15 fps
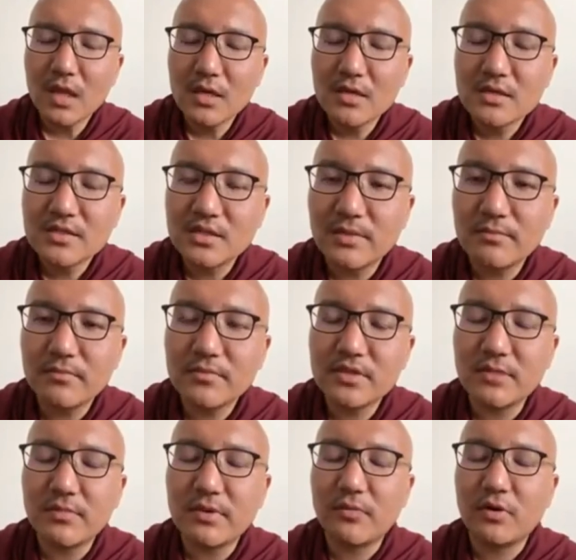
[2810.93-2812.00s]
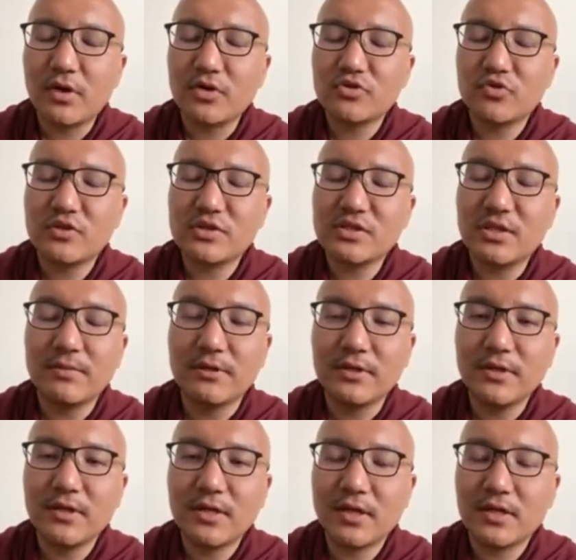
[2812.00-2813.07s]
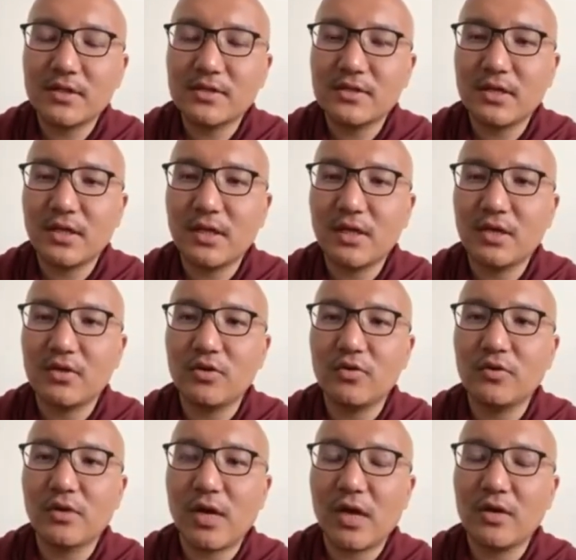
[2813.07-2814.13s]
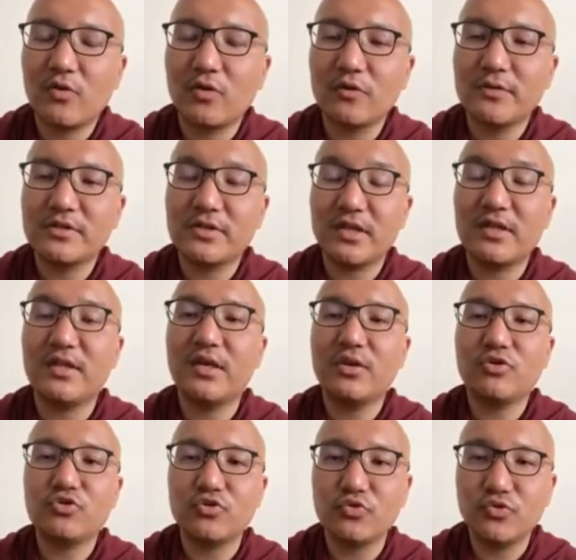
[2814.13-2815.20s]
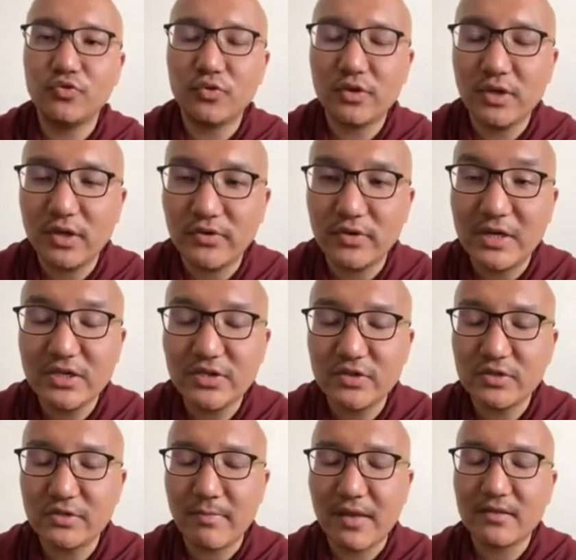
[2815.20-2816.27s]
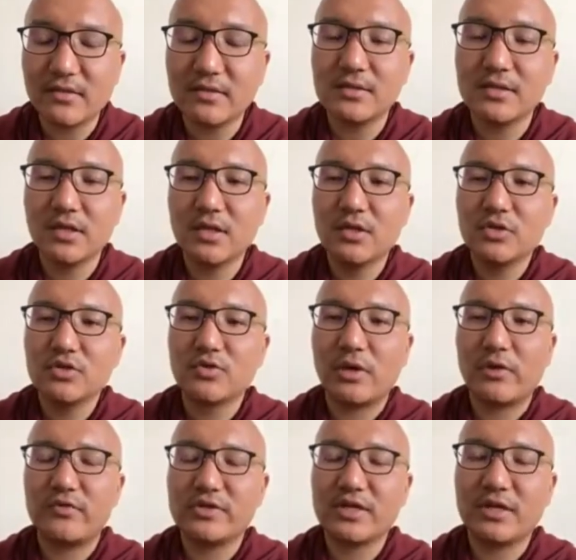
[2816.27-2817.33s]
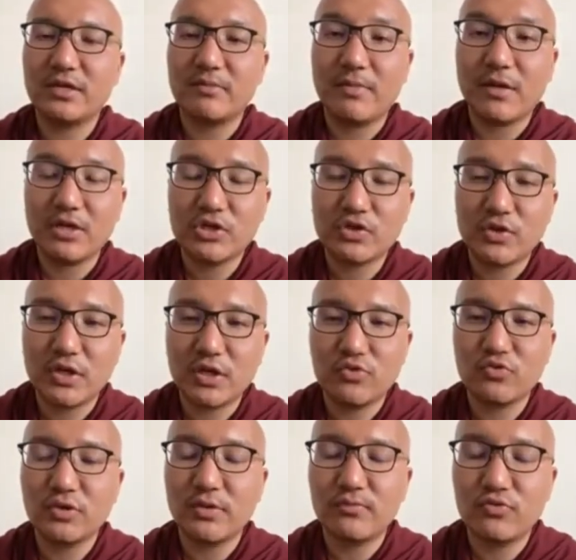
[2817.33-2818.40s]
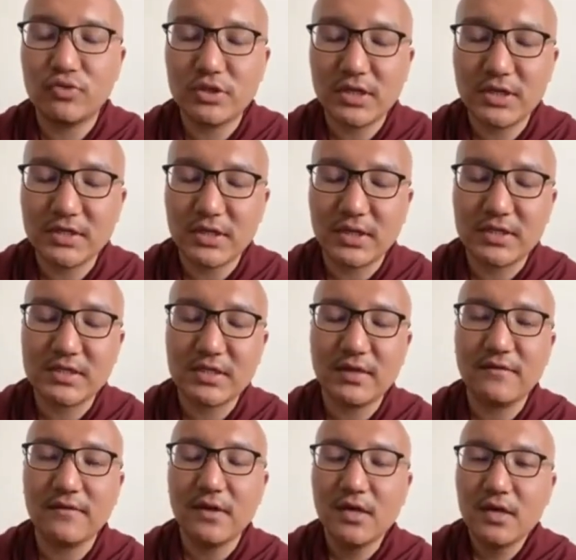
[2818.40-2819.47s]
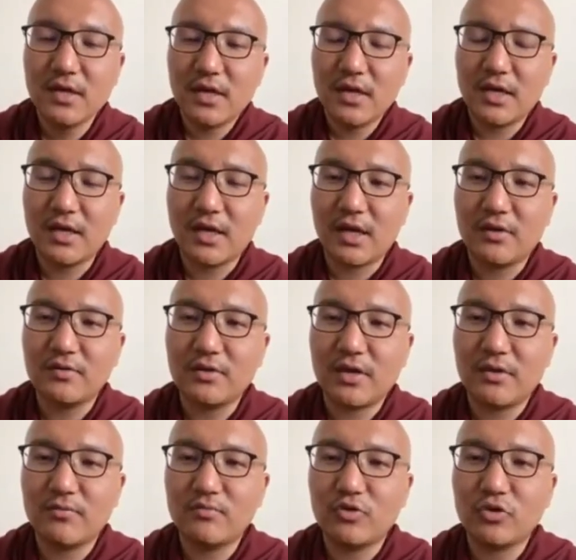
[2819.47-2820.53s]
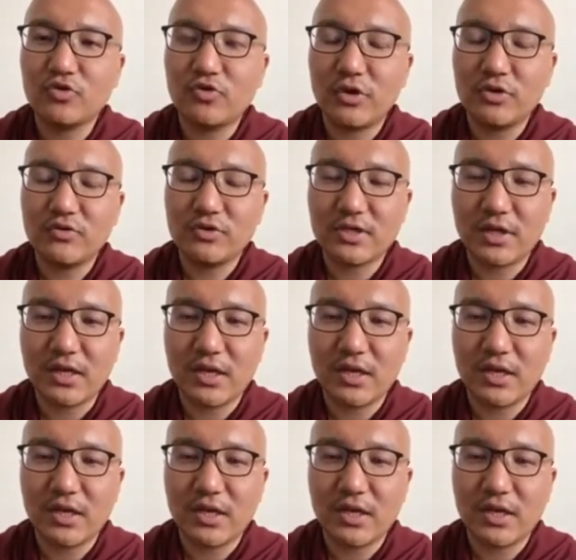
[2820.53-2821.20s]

some some people are so stubborn and say you know i always adhere to uh, religious methods so i recite the mantra do the pujas and stuff and i i'm not going to take any